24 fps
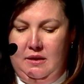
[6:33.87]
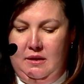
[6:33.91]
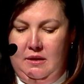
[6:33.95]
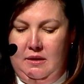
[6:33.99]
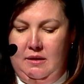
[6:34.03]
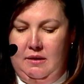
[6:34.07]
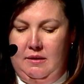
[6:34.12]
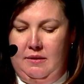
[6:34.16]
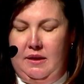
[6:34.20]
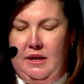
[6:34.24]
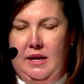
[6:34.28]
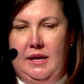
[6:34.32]

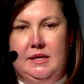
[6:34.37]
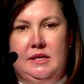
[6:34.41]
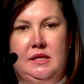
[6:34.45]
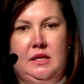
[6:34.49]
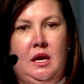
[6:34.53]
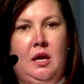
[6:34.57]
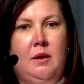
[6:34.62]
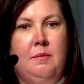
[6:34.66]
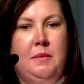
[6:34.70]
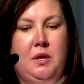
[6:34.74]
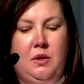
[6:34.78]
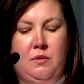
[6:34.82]
That as
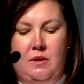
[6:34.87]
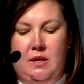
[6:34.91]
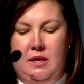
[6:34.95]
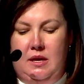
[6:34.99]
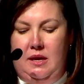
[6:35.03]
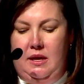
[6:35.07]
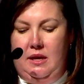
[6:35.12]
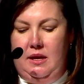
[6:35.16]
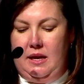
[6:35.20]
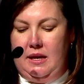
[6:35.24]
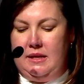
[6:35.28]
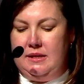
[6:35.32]

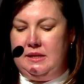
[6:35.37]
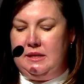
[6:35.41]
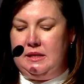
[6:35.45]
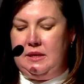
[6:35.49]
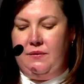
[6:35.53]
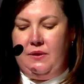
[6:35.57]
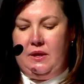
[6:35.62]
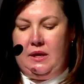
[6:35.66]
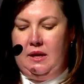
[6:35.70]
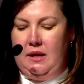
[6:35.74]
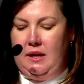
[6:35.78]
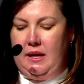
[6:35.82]
community and
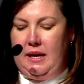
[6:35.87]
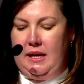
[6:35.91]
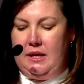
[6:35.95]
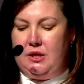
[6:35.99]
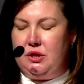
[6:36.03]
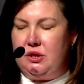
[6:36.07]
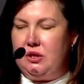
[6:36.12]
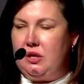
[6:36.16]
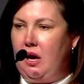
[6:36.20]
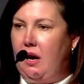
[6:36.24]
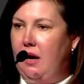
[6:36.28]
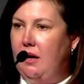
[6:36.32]
civic engaged
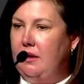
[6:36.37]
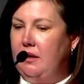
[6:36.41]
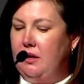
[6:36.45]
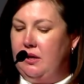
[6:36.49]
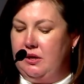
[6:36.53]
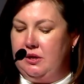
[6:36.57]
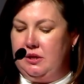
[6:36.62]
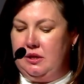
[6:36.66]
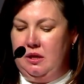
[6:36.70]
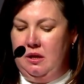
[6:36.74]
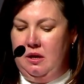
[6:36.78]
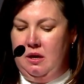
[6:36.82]

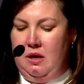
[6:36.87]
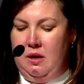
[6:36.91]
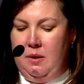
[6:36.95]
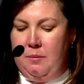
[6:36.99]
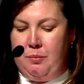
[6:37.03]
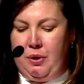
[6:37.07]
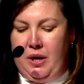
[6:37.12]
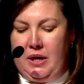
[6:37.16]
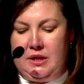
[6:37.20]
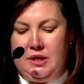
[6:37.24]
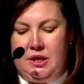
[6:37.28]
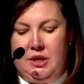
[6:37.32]
scholars,
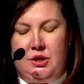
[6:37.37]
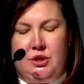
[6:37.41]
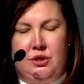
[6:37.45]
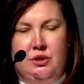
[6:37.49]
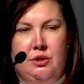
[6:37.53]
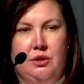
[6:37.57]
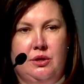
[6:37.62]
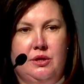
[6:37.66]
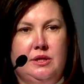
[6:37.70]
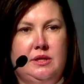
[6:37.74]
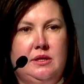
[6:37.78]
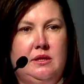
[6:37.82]

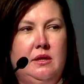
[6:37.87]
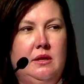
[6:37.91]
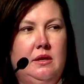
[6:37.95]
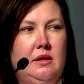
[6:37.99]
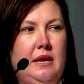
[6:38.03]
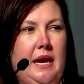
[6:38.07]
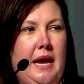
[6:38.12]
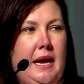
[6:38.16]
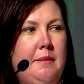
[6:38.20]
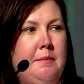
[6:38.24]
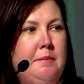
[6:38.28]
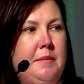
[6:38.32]
practitioners,
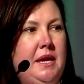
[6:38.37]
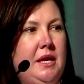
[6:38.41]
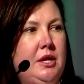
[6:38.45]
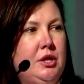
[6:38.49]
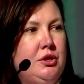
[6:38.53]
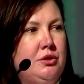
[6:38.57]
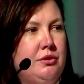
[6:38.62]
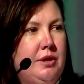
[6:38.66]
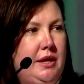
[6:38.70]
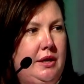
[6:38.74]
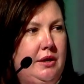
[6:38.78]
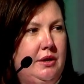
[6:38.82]

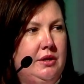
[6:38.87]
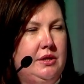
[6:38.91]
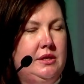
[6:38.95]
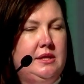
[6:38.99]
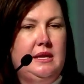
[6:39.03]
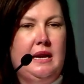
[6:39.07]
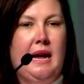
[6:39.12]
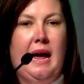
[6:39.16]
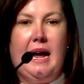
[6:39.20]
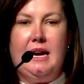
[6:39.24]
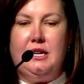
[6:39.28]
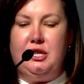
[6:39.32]
administrators,
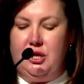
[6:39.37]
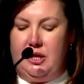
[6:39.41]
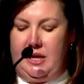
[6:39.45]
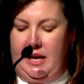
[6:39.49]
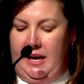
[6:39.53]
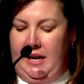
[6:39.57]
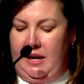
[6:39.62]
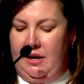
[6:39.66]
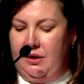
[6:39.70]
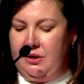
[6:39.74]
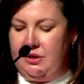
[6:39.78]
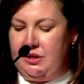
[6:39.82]

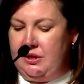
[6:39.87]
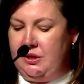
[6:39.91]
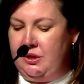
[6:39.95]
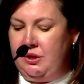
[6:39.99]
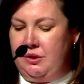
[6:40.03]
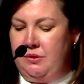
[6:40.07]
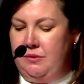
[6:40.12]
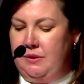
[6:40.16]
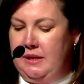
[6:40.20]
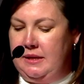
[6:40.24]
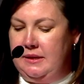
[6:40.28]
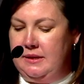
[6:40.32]
educators, and
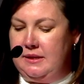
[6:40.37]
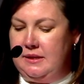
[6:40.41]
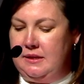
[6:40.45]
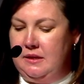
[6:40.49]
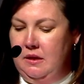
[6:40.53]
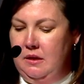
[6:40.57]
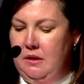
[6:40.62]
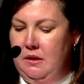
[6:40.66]
students,